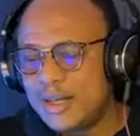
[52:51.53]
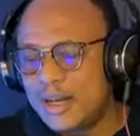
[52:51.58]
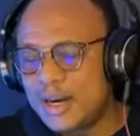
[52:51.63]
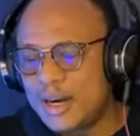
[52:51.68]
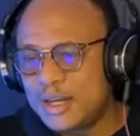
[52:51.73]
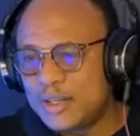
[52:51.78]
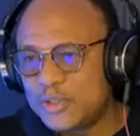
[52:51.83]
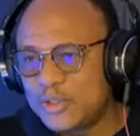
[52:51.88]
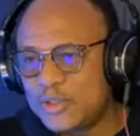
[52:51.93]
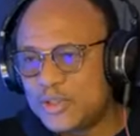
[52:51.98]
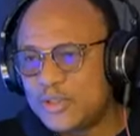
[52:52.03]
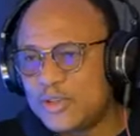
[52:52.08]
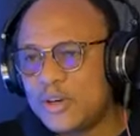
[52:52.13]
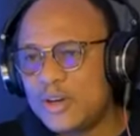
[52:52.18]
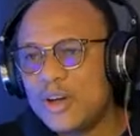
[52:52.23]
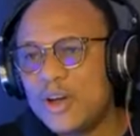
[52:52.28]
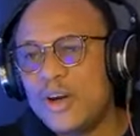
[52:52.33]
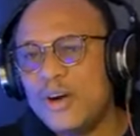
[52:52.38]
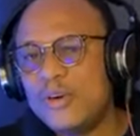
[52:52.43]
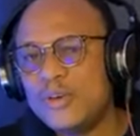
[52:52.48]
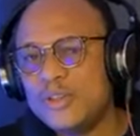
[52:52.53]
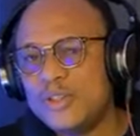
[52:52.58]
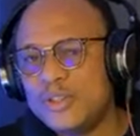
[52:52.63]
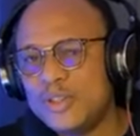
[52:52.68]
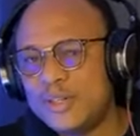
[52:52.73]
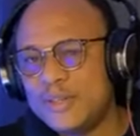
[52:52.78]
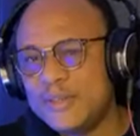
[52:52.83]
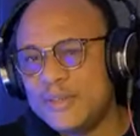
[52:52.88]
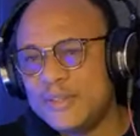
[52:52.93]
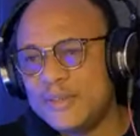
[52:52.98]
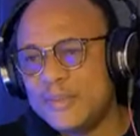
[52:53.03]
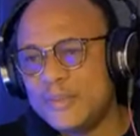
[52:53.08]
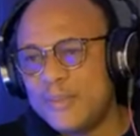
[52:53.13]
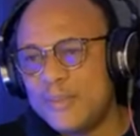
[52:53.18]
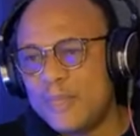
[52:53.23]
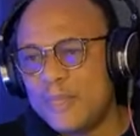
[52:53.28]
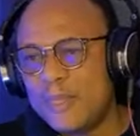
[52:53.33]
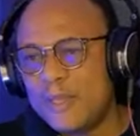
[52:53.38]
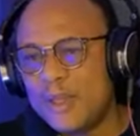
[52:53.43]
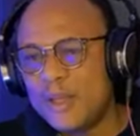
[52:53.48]
and there are strong
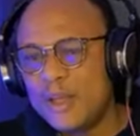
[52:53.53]
utterance.